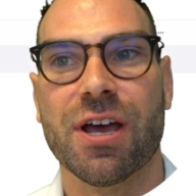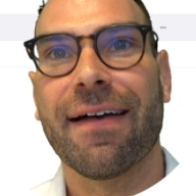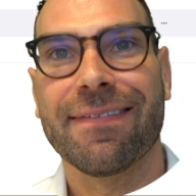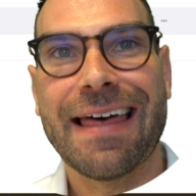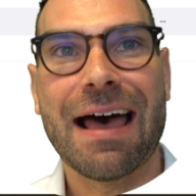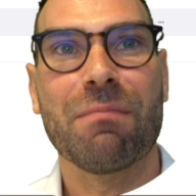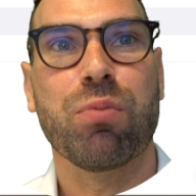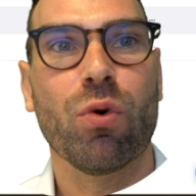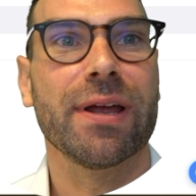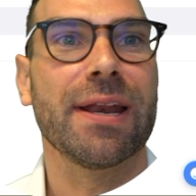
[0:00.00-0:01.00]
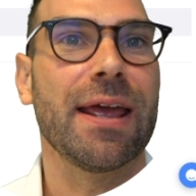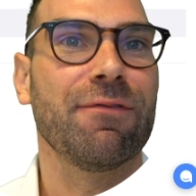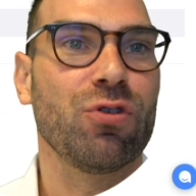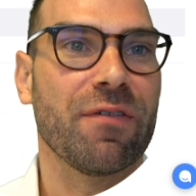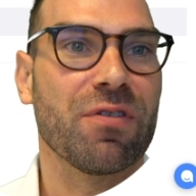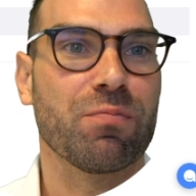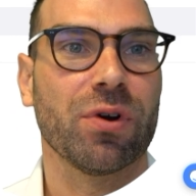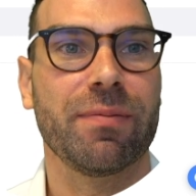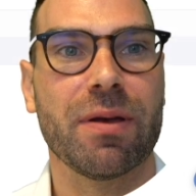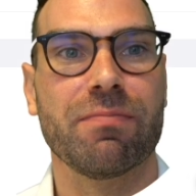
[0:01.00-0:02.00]
At that point, if you have the
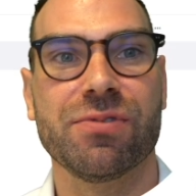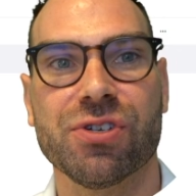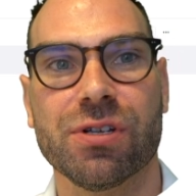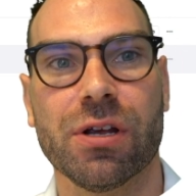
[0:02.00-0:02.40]
premium